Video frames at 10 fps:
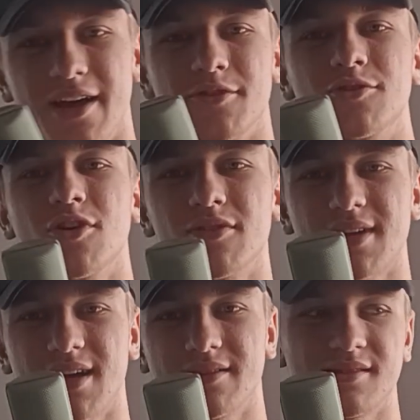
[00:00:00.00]
You
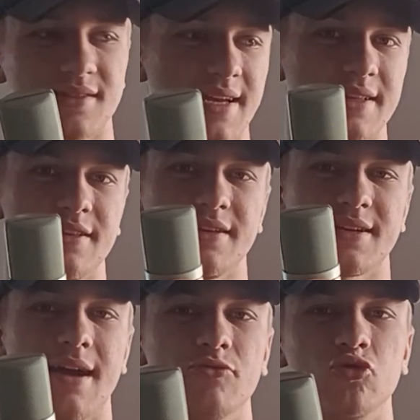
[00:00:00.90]
don't understand
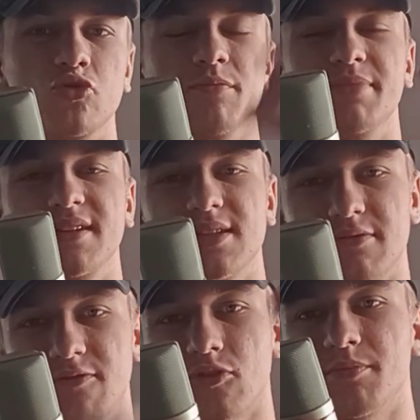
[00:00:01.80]
how to do
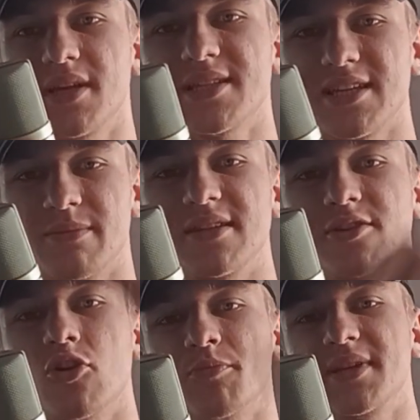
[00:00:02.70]
business with your beats. It
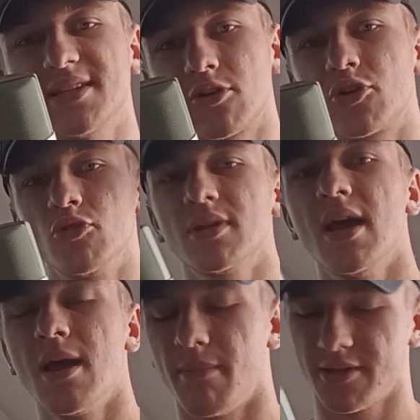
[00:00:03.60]
means your beats are
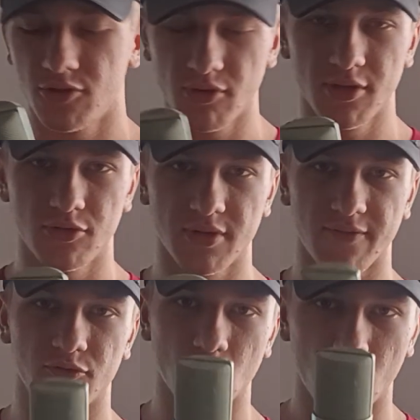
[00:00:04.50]
good, but you need to
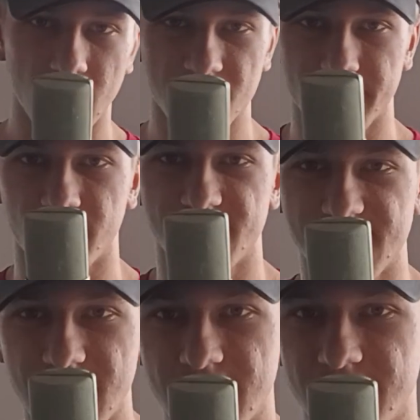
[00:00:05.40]
have knowledge about
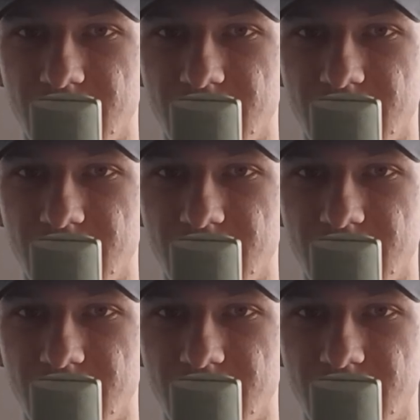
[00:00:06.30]
selling